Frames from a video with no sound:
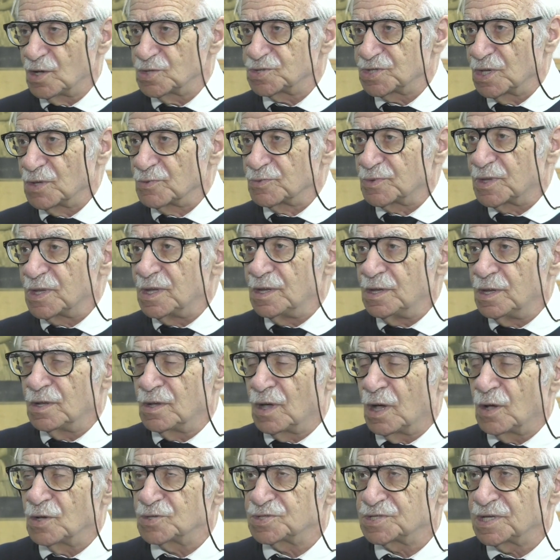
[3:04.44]

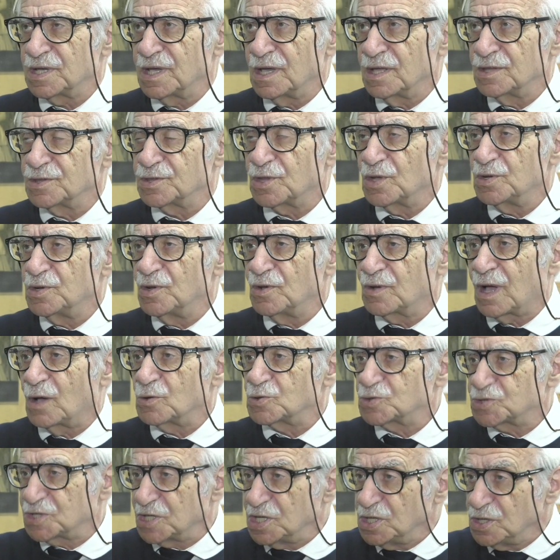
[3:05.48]
Jose Antonio
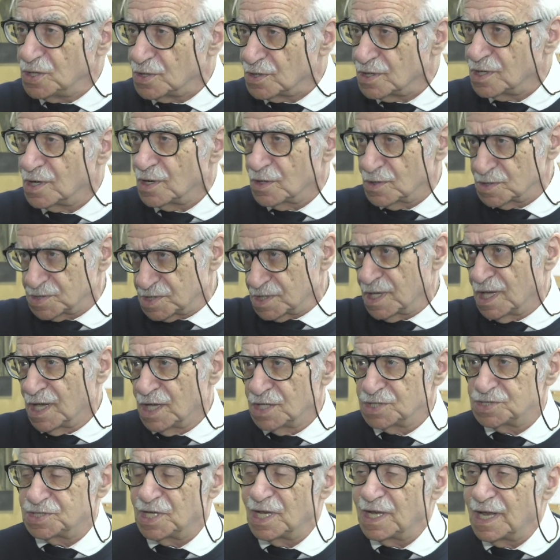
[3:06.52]
Causinho, who is a
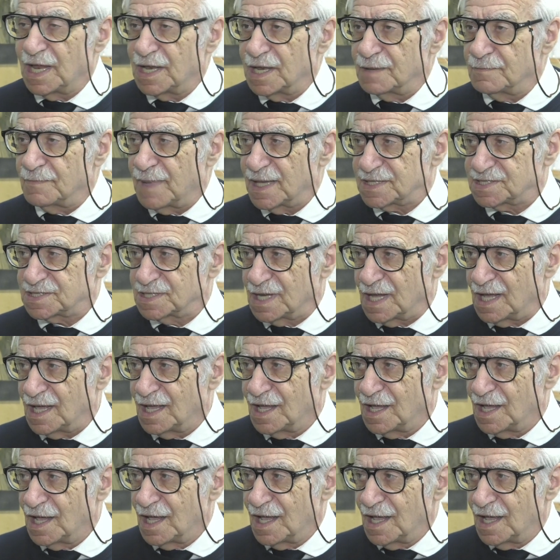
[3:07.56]
Chilean ambassador,